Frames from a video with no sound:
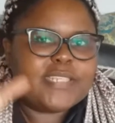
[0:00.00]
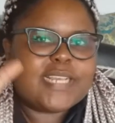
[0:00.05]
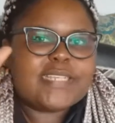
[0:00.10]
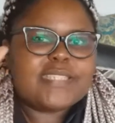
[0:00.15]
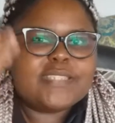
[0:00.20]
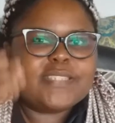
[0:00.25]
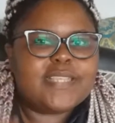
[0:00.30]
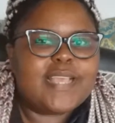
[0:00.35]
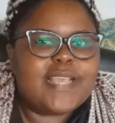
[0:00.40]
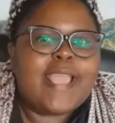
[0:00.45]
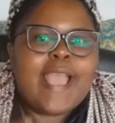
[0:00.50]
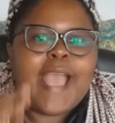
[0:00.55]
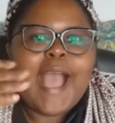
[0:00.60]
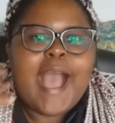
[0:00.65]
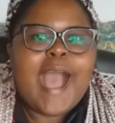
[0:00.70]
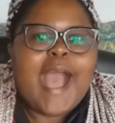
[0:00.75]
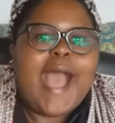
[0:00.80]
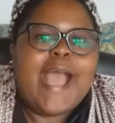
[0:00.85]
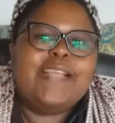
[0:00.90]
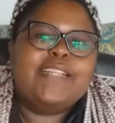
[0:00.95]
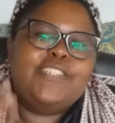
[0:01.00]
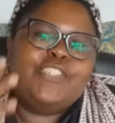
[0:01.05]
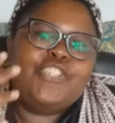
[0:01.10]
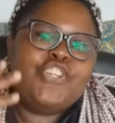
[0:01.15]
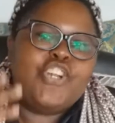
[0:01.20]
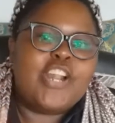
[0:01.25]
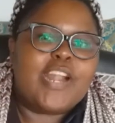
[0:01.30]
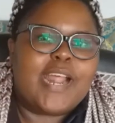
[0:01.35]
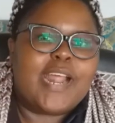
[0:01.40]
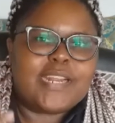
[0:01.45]
Just say, I
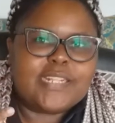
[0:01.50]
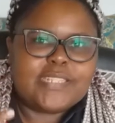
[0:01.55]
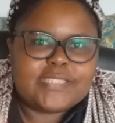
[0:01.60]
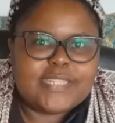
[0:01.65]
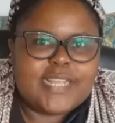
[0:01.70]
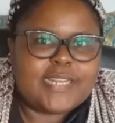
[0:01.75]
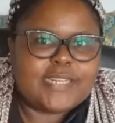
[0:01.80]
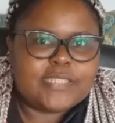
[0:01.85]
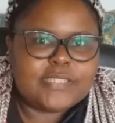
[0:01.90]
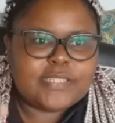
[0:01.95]
do not understand.